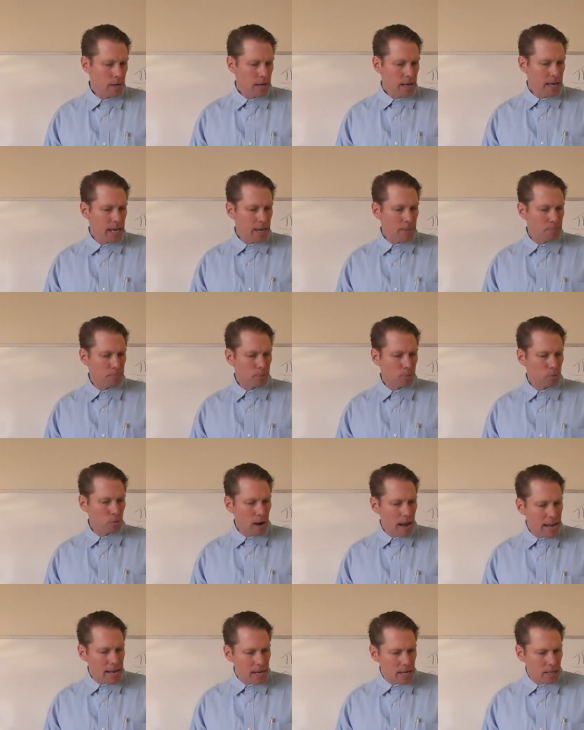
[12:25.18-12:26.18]
He
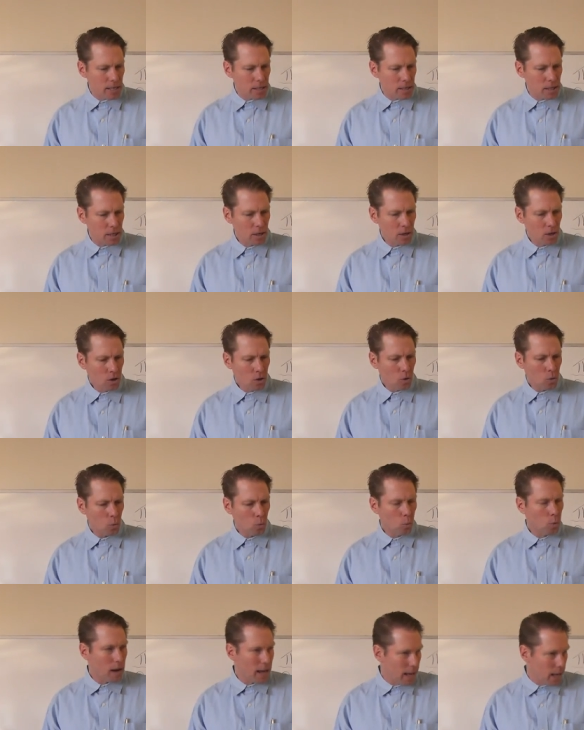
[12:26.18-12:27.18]
prayeth
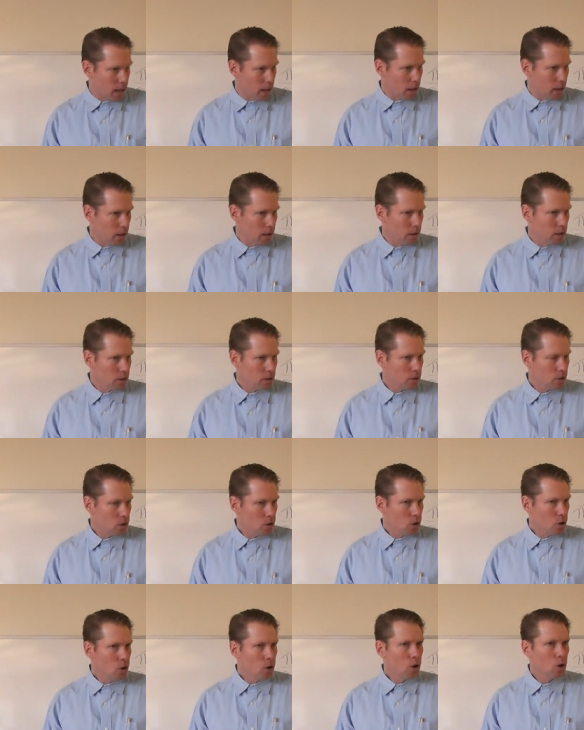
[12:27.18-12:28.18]
well
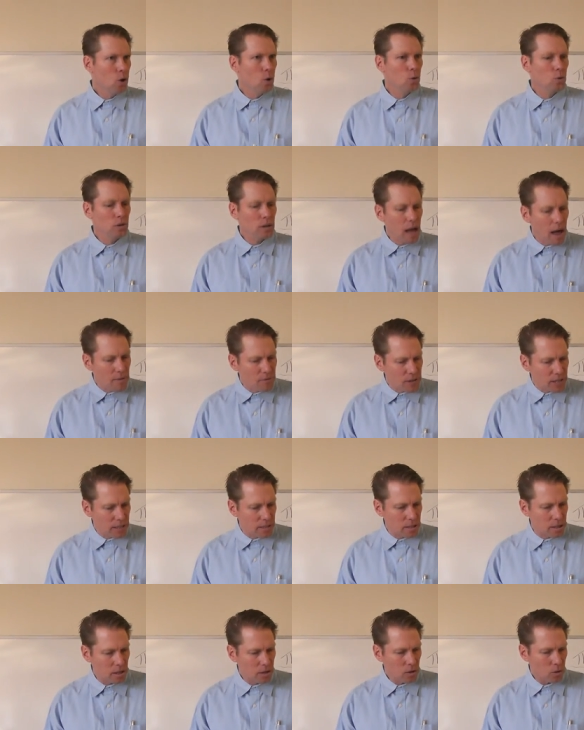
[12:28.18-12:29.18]
who
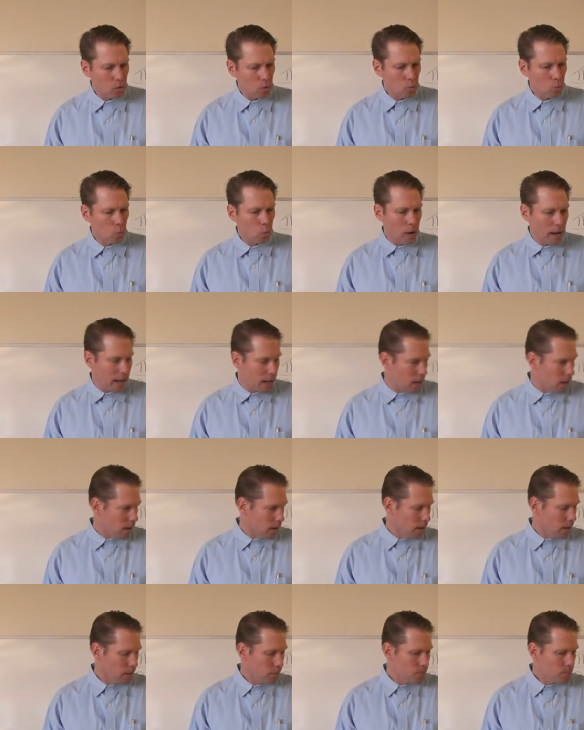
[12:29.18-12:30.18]
loveth
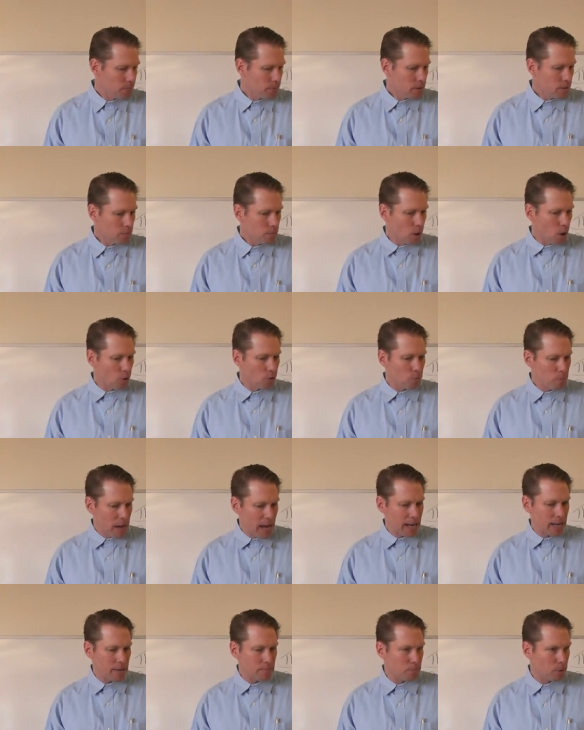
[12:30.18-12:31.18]
well both
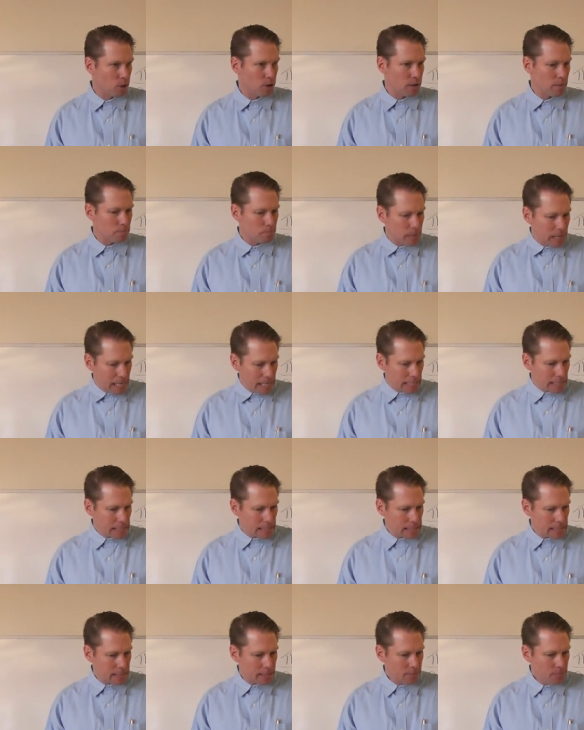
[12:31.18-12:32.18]
man and bird and
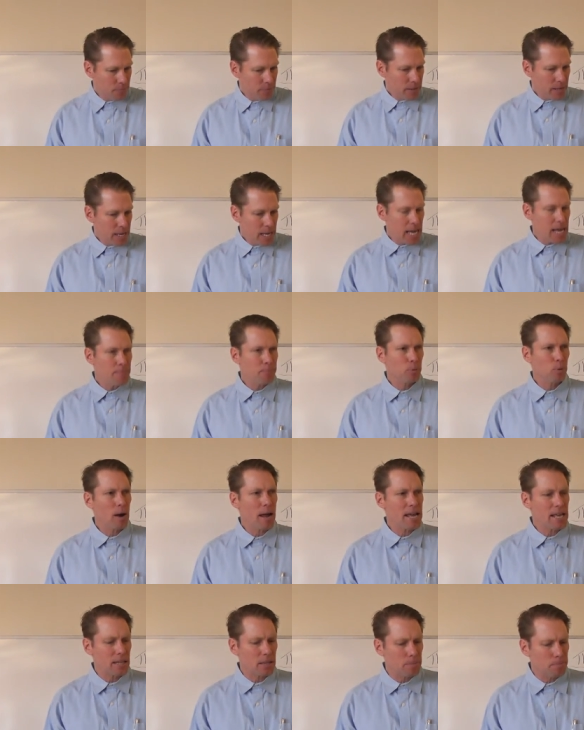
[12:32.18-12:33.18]
beast. He
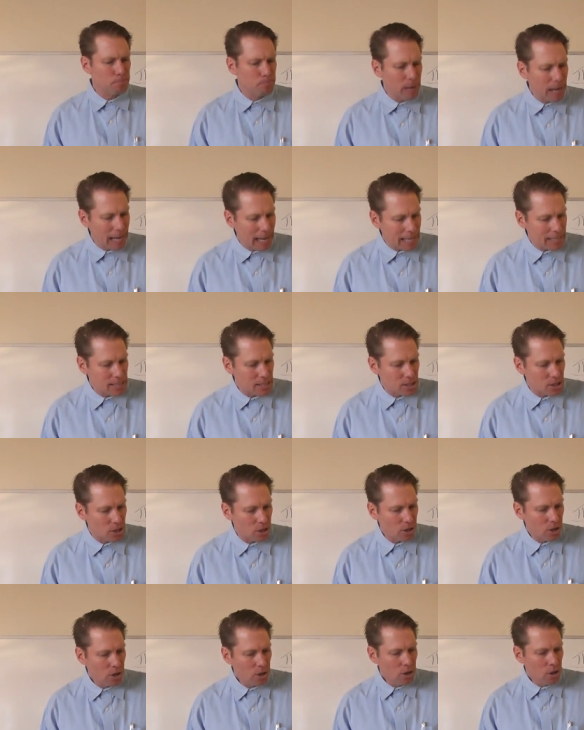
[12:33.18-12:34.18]
prayeth
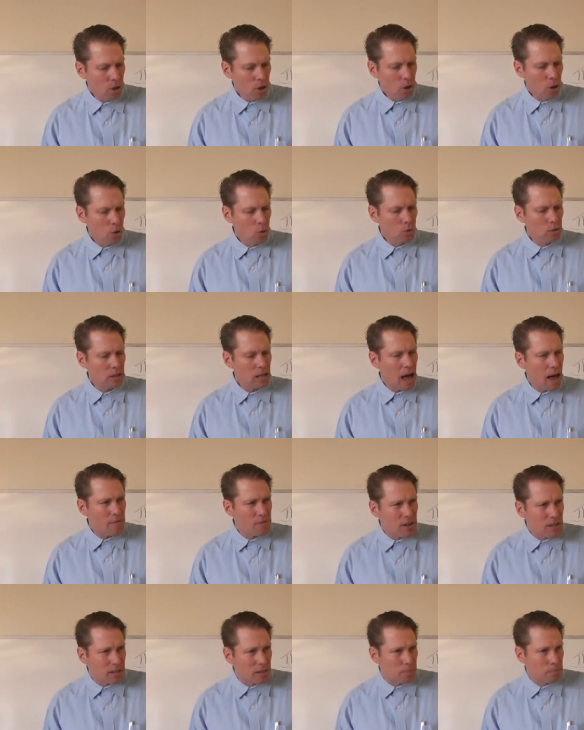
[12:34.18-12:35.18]
best, who
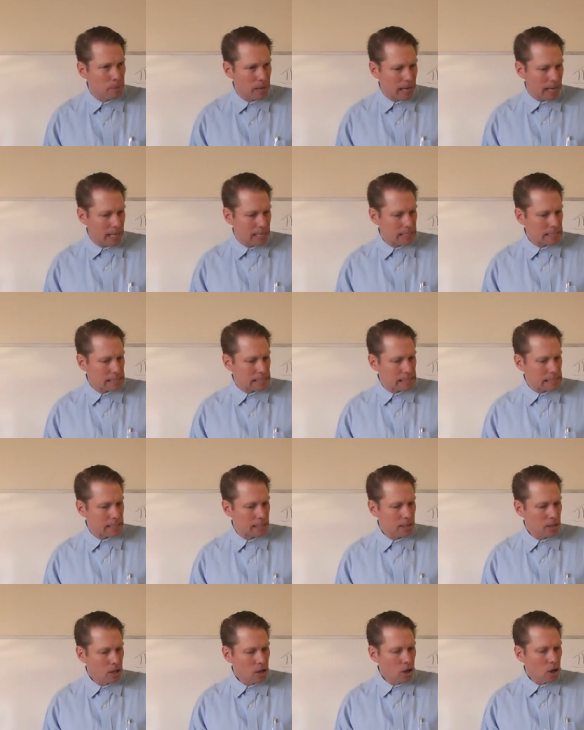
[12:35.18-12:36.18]
loveth
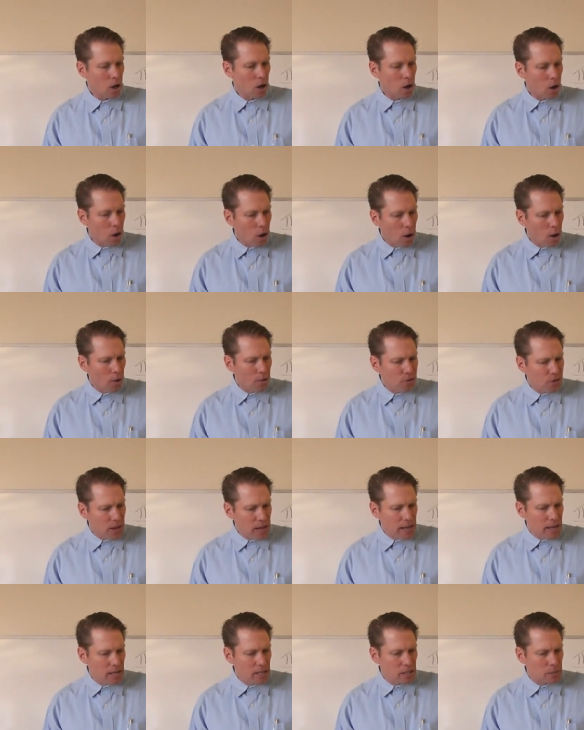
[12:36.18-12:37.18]
best all
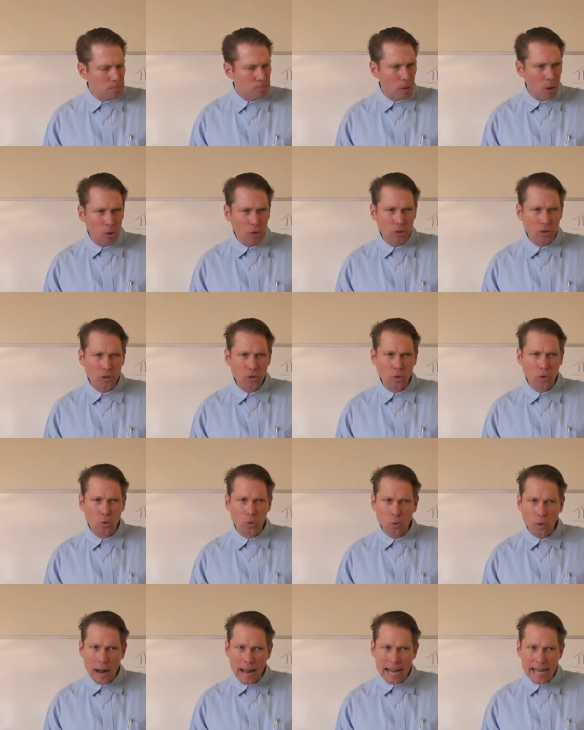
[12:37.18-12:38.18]
things both
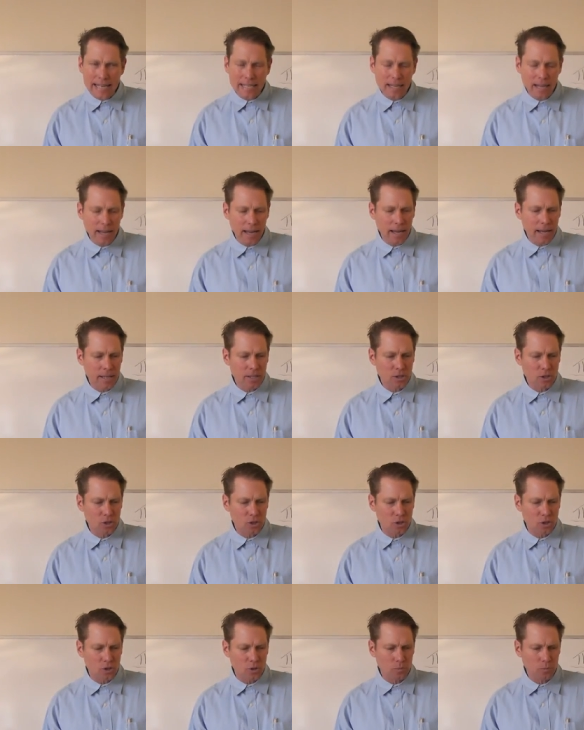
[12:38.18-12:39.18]
great and
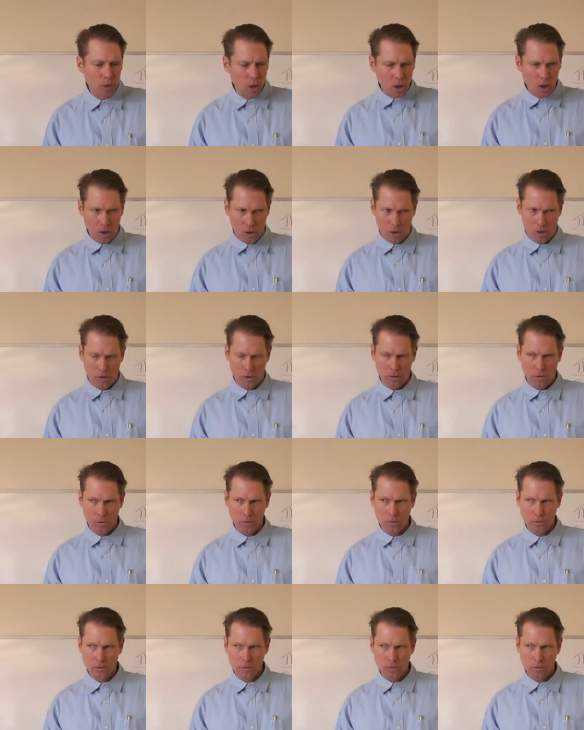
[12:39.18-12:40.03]
small.